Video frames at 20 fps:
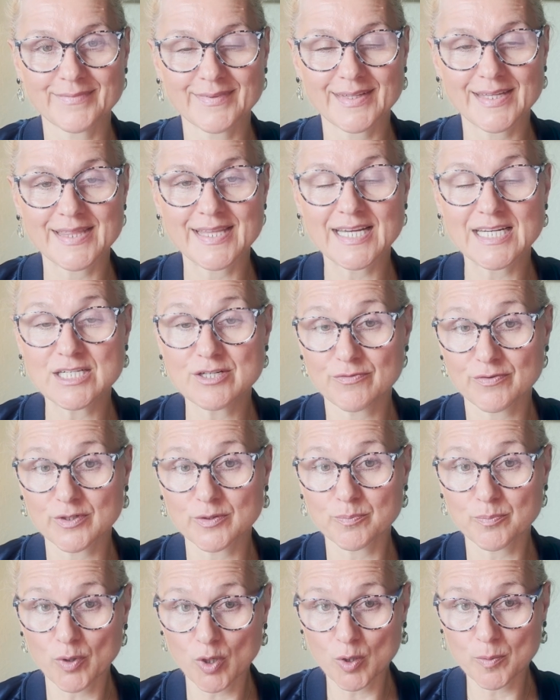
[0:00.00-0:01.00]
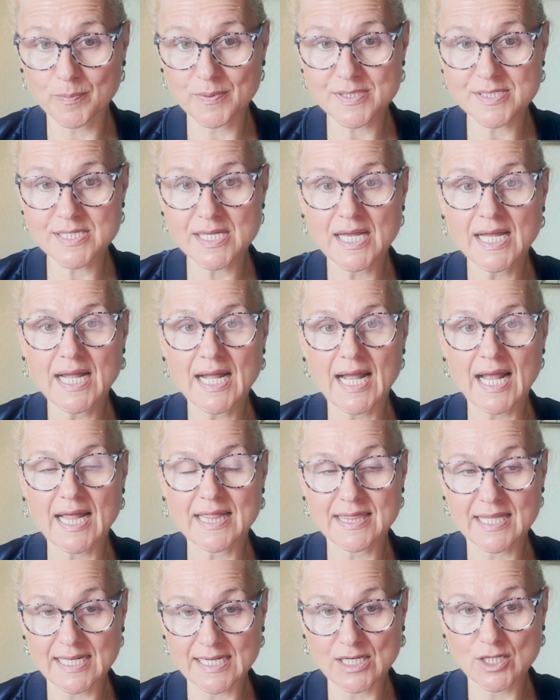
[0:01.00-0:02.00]
They're different purpose
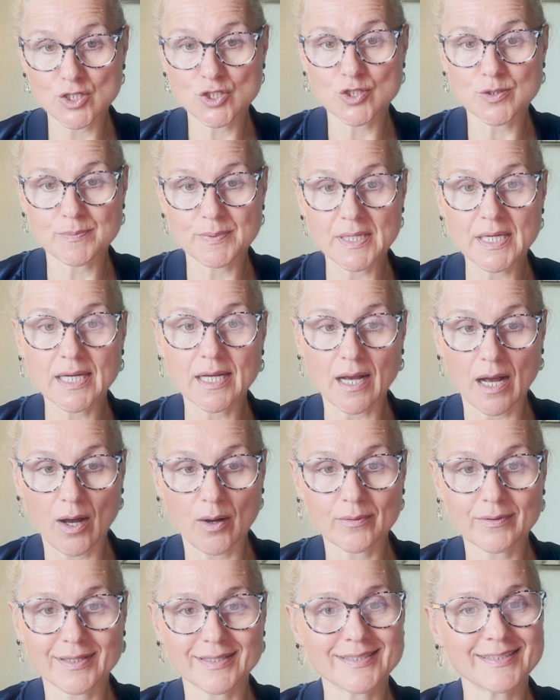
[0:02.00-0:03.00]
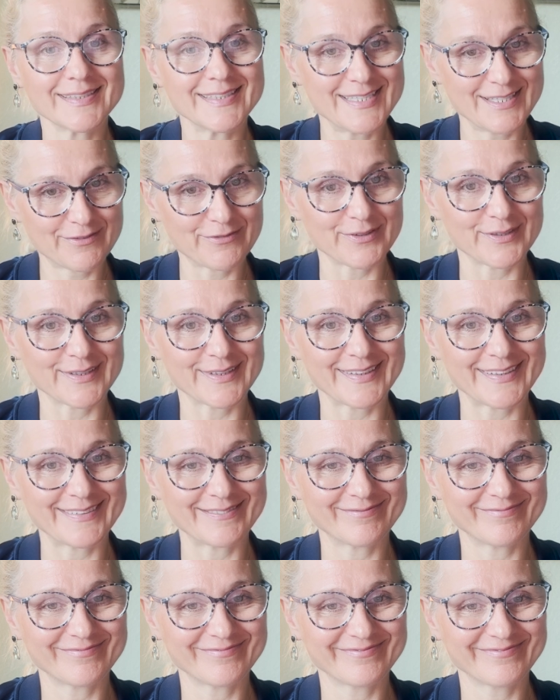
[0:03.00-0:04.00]
and they need to be accounted differently,
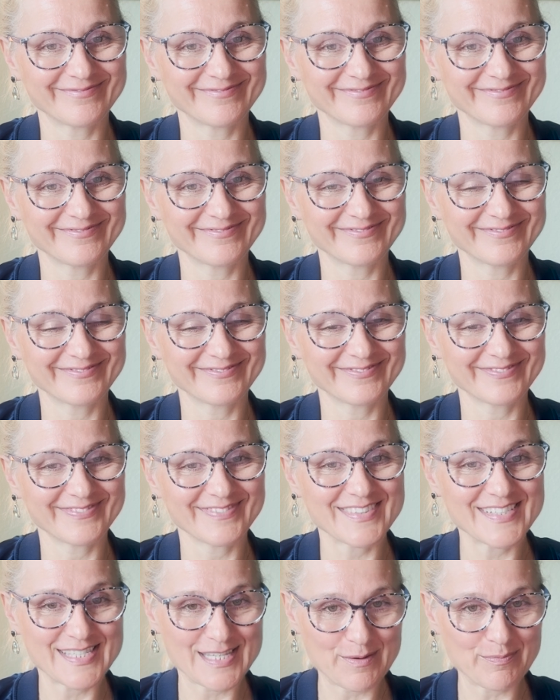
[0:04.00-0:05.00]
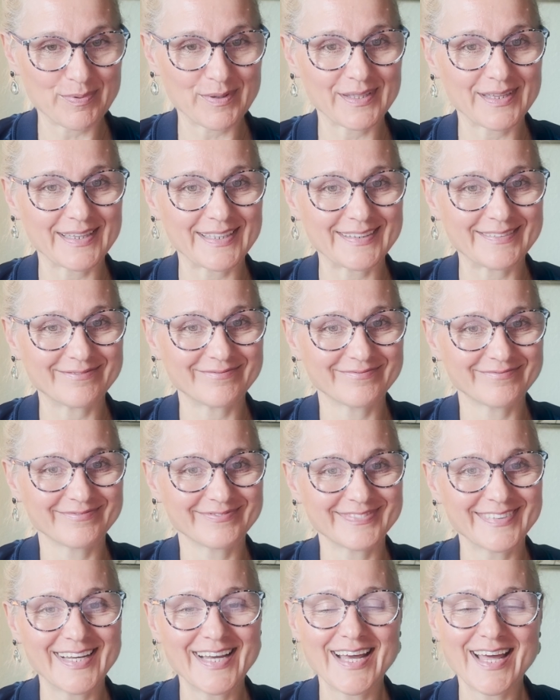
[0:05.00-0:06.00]
separately.
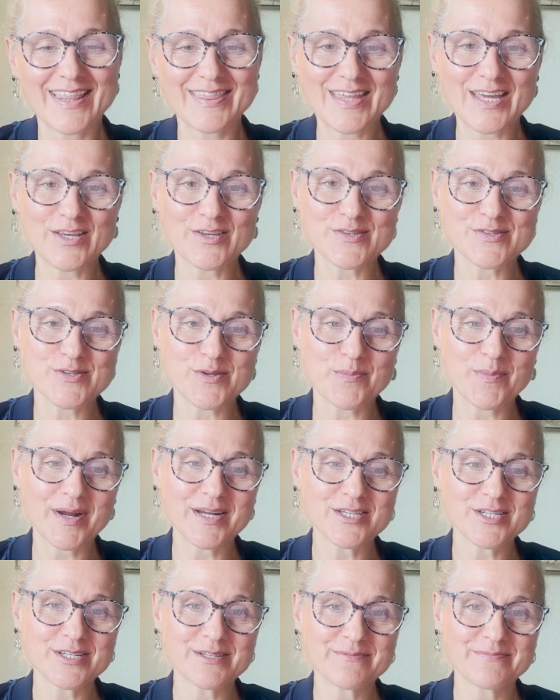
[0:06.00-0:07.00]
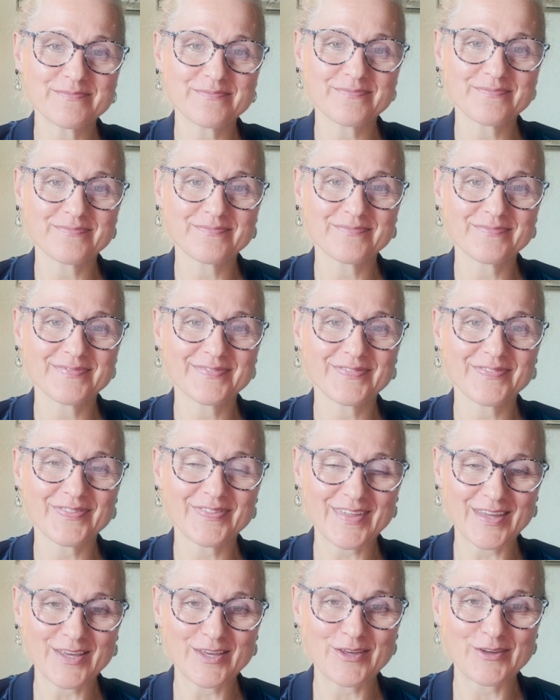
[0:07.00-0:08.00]
Thank you so much.
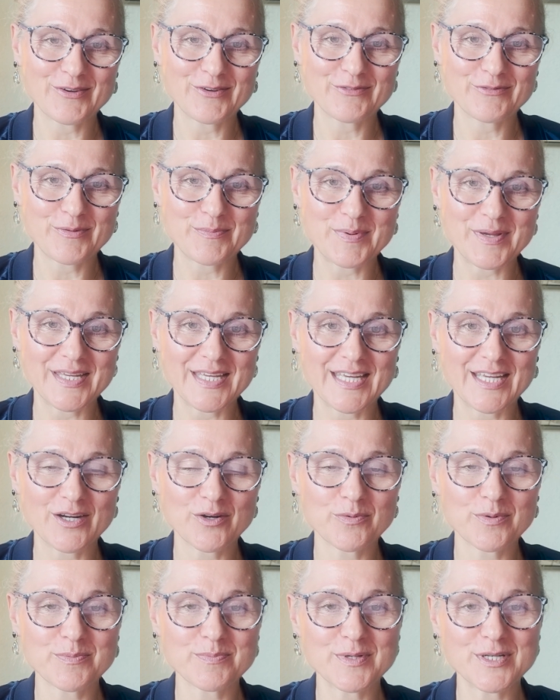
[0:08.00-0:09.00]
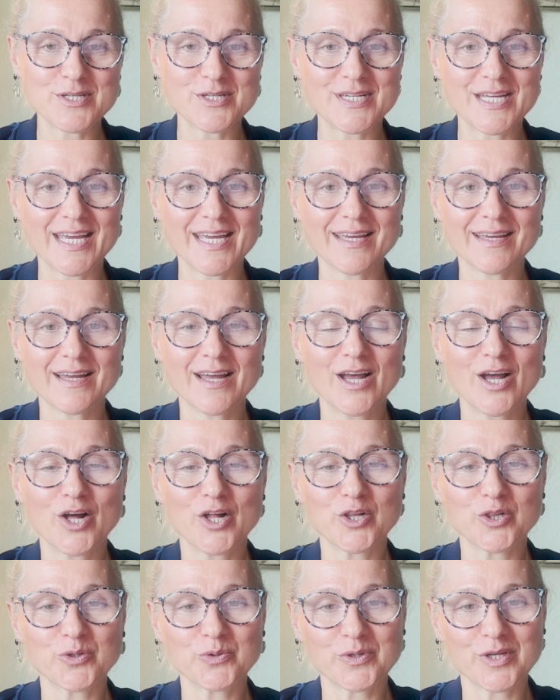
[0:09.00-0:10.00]
Thank you for being here with me today.
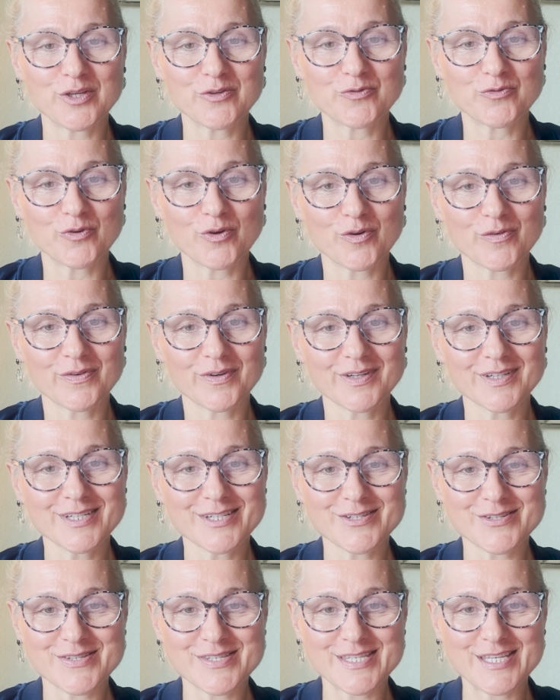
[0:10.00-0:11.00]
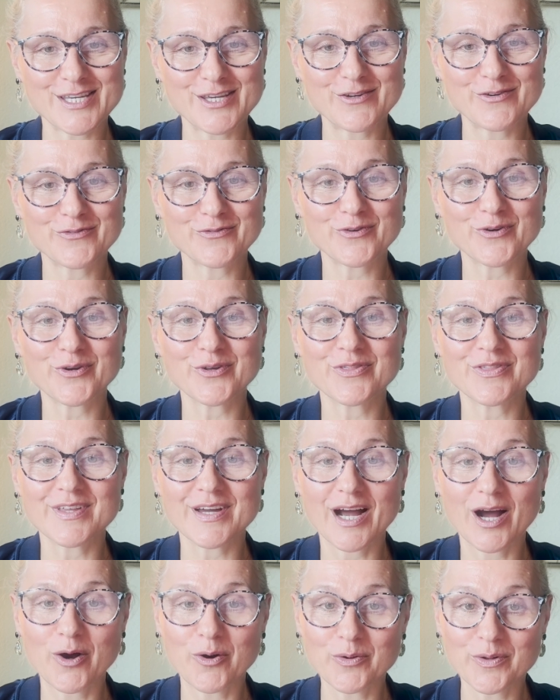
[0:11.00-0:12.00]
Looking forward to see you for
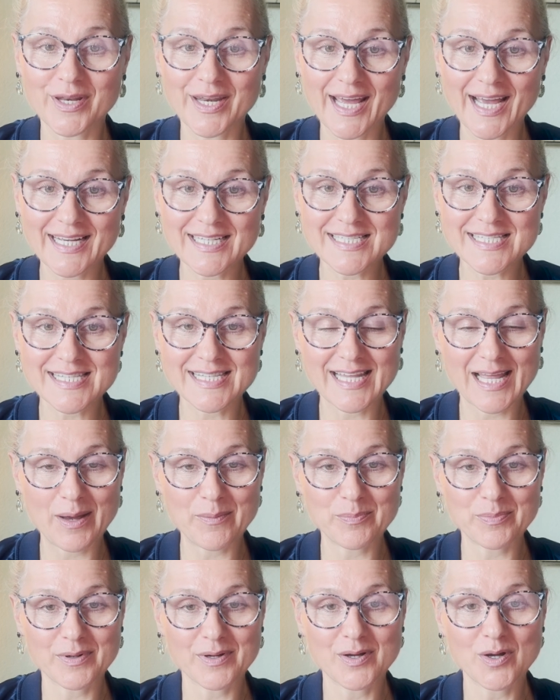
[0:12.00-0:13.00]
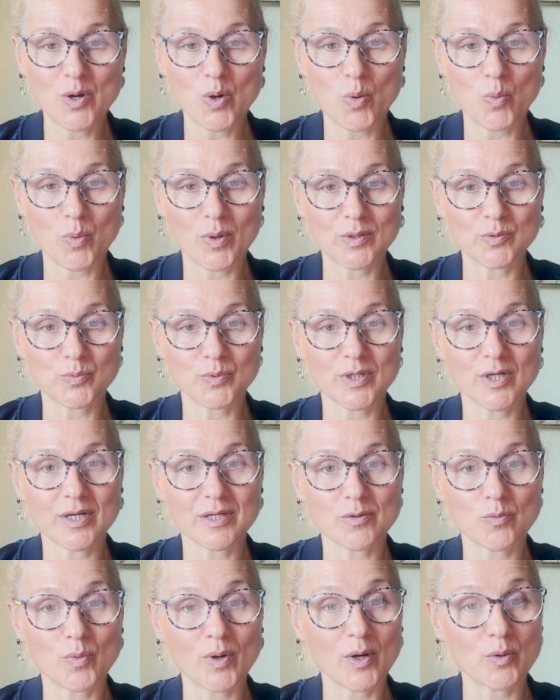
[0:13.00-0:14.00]
our next NAP where we're
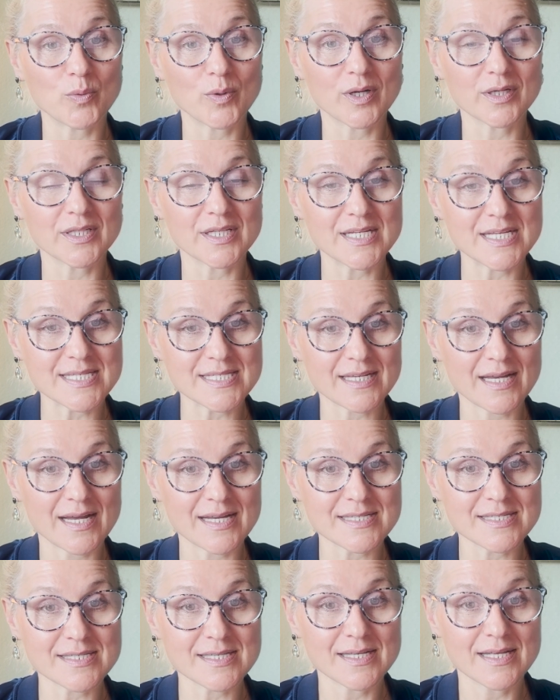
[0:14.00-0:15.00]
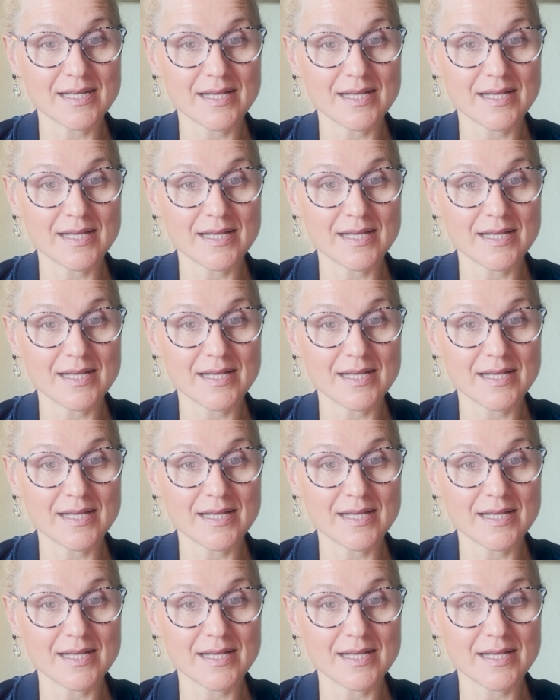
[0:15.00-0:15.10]
going to discuss